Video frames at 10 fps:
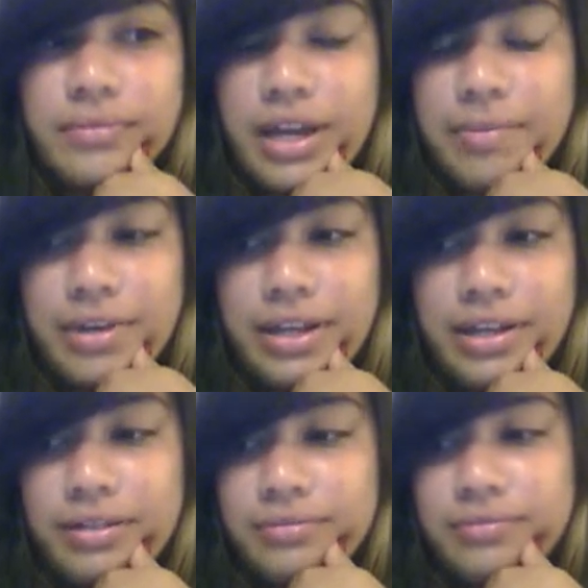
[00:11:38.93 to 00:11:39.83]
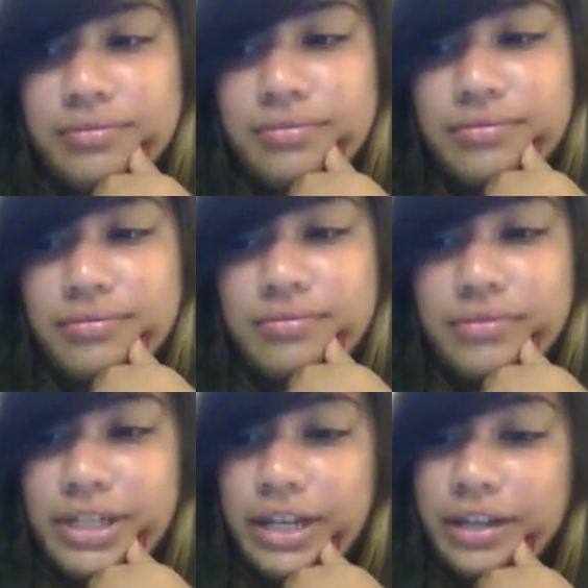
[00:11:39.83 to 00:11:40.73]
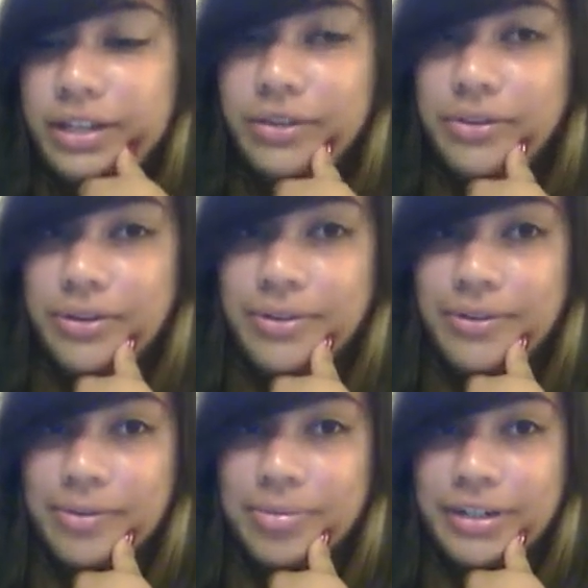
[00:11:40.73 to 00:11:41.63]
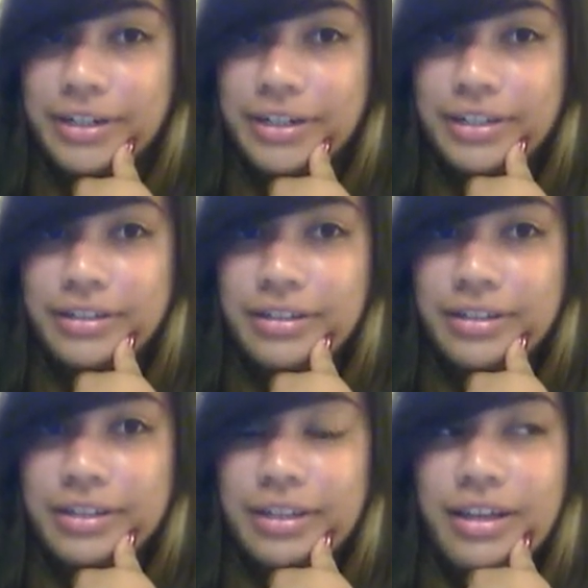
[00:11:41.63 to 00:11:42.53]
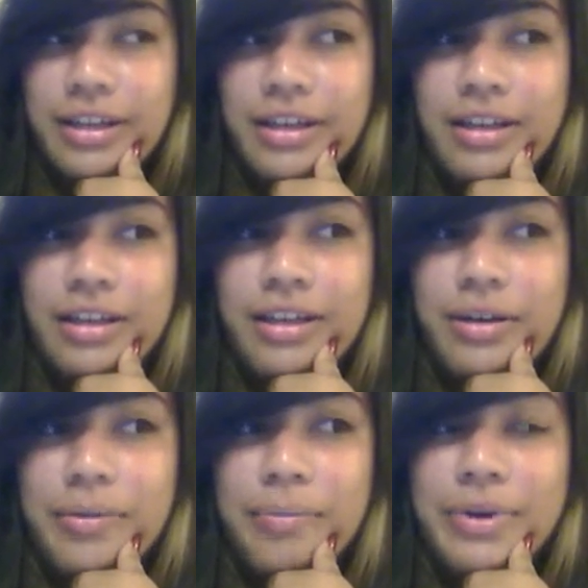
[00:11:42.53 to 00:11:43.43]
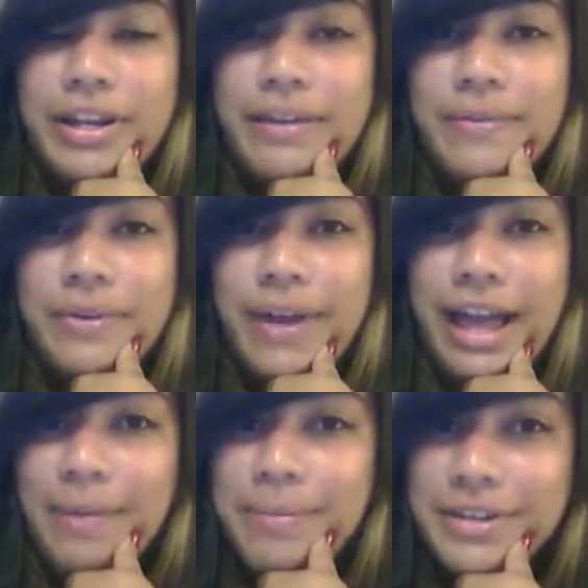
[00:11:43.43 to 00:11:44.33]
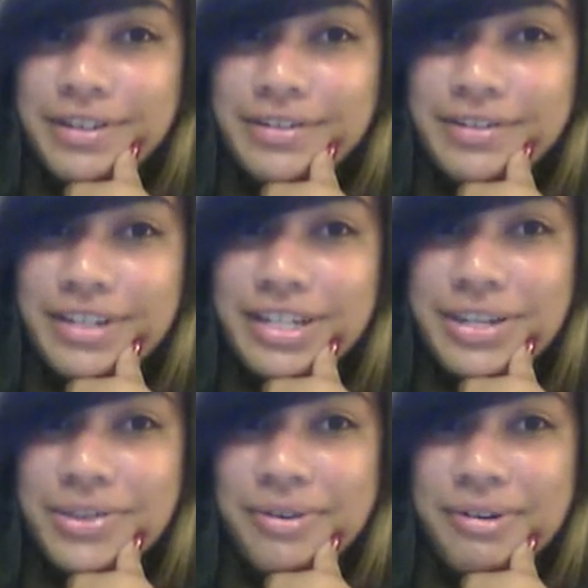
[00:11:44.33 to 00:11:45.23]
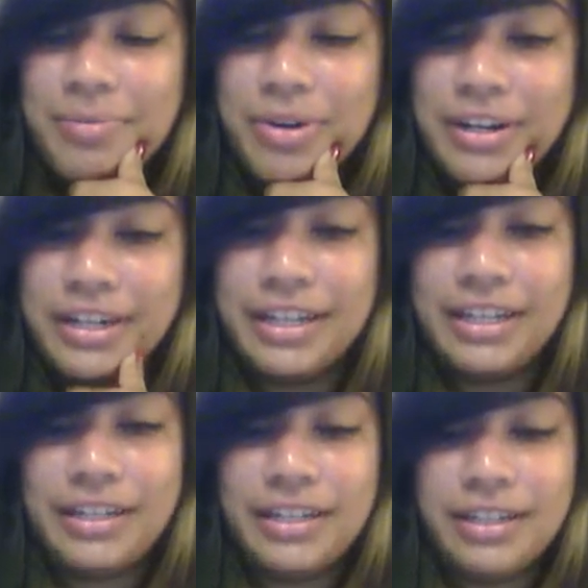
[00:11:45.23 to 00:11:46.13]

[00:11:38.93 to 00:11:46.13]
I'm not telling you to throw a party, but if you happen to throw a party,